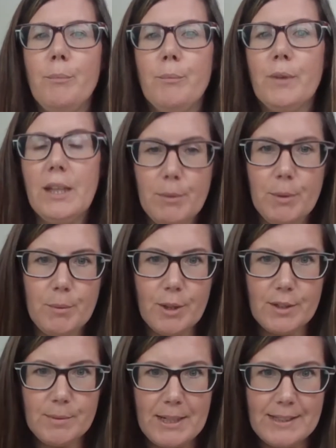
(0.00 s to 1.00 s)
keep your
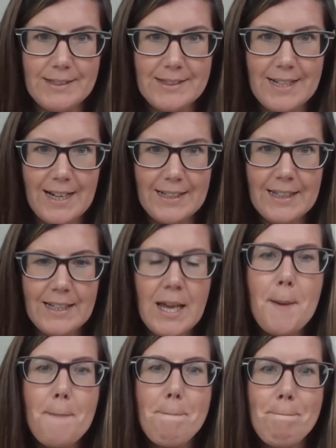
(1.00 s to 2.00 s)
workspace tidy,
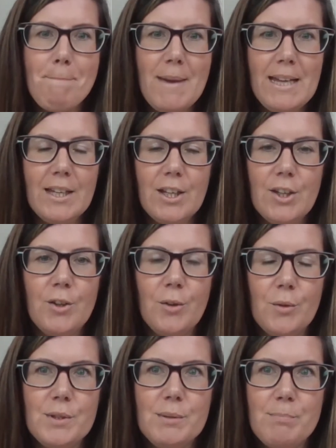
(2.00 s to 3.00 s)
make your
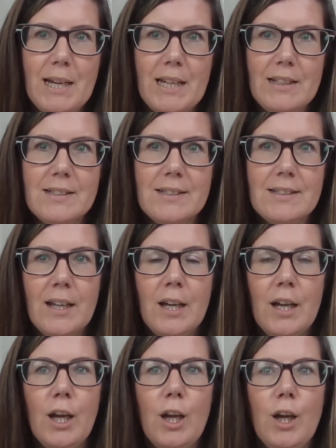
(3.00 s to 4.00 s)
space
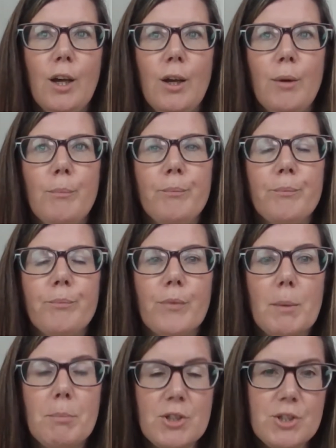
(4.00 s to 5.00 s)

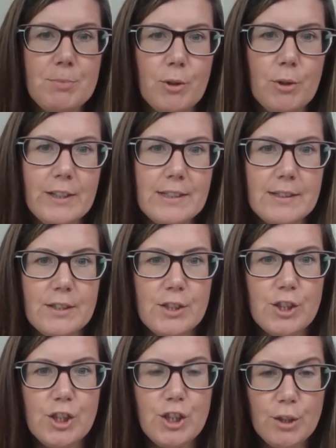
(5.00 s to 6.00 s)
much more easy to
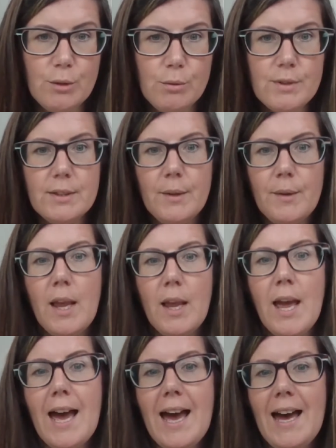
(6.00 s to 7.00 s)
use,
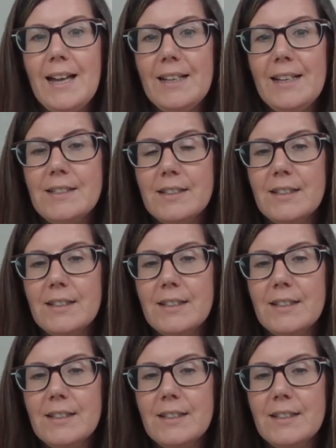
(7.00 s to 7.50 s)
and